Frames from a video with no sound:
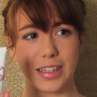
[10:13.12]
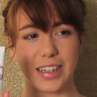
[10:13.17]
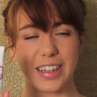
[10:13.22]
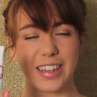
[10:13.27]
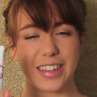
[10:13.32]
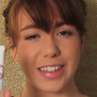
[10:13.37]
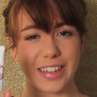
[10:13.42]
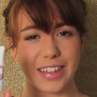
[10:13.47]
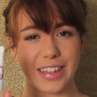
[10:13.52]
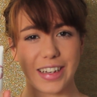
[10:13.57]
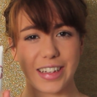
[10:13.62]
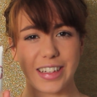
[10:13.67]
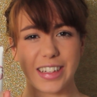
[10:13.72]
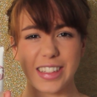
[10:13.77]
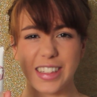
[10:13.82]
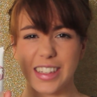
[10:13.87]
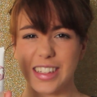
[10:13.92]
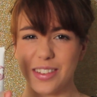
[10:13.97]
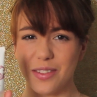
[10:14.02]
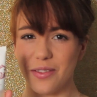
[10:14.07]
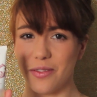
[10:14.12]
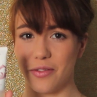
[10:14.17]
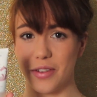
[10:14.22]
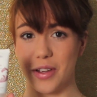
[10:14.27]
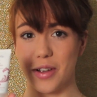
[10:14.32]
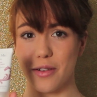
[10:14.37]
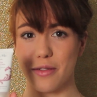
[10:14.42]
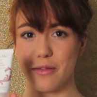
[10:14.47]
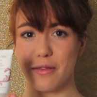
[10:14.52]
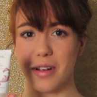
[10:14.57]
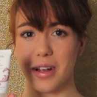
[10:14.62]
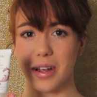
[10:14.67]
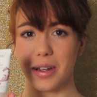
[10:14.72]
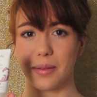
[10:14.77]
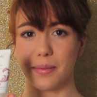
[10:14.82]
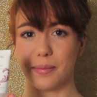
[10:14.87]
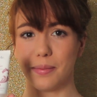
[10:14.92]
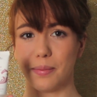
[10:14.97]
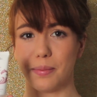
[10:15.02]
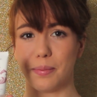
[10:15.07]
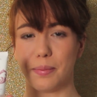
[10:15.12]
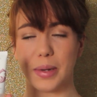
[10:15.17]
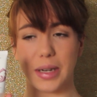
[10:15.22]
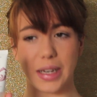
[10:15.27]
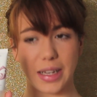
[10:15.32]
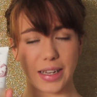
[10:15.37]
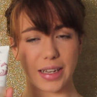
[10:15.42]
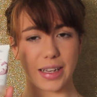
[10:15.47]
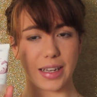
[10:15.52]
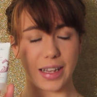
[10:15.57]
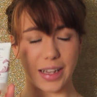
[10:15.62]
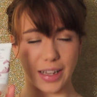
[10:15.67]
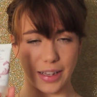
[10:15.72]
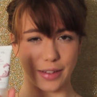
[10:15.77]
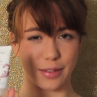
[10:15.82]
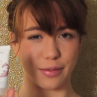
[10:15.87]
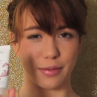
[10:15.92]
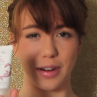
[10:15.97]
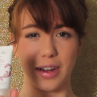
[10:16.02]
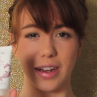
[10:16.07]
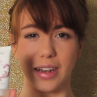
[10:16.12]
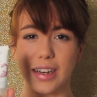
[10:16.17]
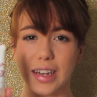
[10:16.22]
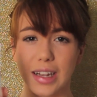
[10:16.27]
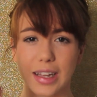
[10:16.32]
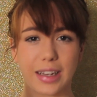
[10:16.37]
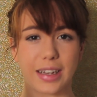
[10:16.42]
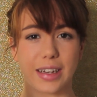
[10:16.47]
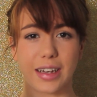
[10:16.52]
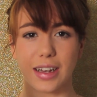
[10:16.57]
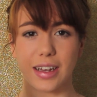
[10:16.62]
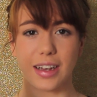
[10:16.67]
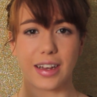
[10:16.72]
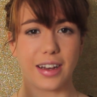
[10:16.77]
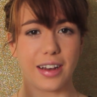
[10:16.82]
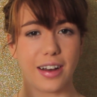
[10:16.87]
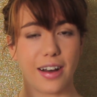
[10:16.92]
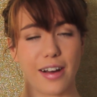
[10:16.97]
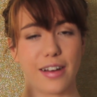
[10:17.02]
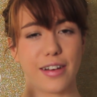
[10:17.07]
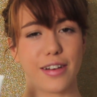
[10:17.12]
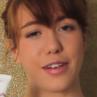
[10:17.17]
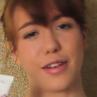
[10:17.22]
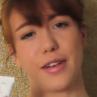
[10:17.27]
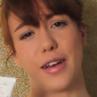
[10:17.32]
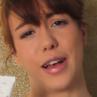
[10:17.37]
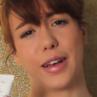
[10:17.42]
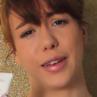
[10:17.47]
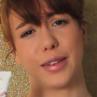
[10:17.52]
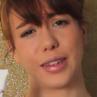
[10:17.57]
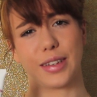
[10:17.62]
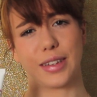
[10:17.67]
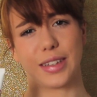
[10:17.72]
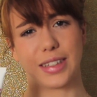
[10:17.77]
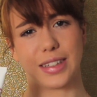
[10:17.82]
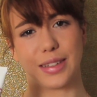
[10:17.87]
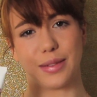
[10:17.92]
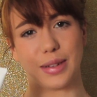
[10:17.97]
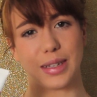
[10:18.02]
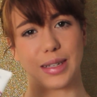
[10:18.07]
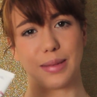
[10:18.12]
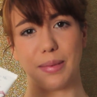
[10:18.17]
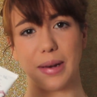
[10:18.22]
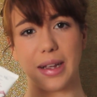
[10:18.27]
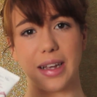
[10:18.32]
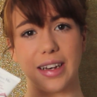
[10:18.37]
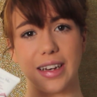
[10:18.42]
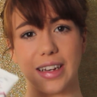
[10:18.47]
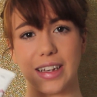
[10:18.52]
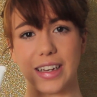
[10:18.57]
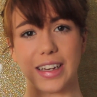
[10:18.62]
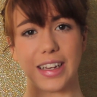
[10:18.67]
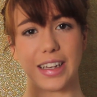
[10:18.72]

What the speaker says: It just doesn't feel right, but it is right. Like, I don't know how to explain it.